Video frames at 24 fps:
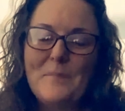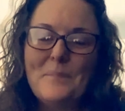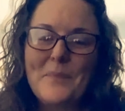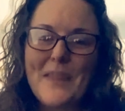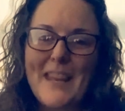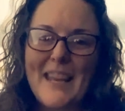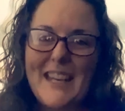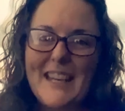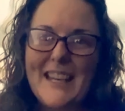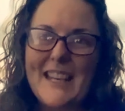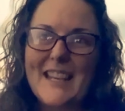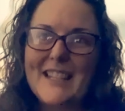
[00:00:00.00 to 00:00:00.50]

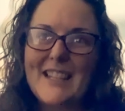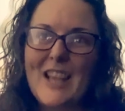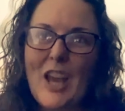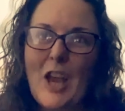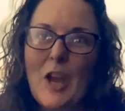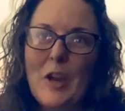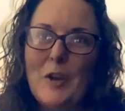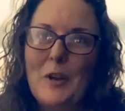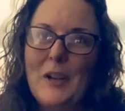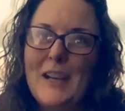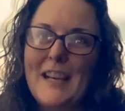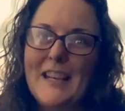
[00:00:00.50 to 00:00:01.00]
in his
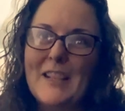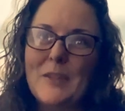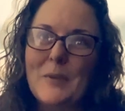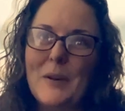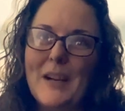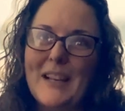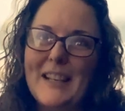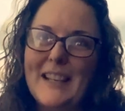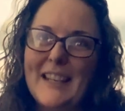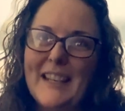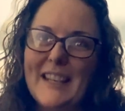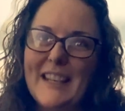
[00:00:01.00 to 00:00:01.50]
holy
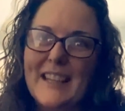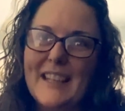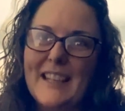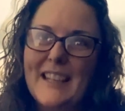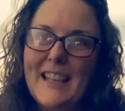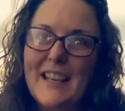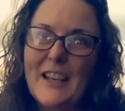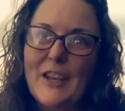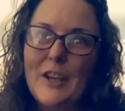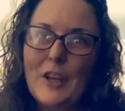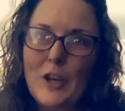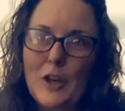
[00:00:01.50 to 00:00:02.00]
dwelling.
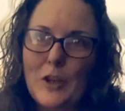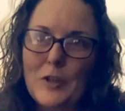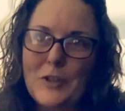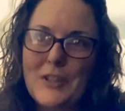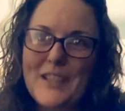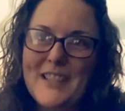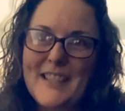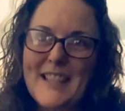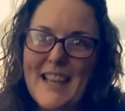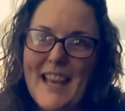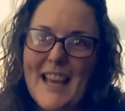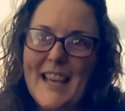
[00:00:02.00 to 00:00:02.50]
God
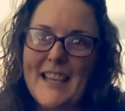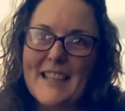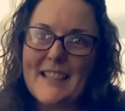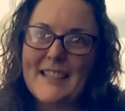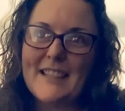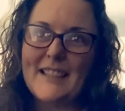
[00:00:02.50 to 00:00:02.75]
sets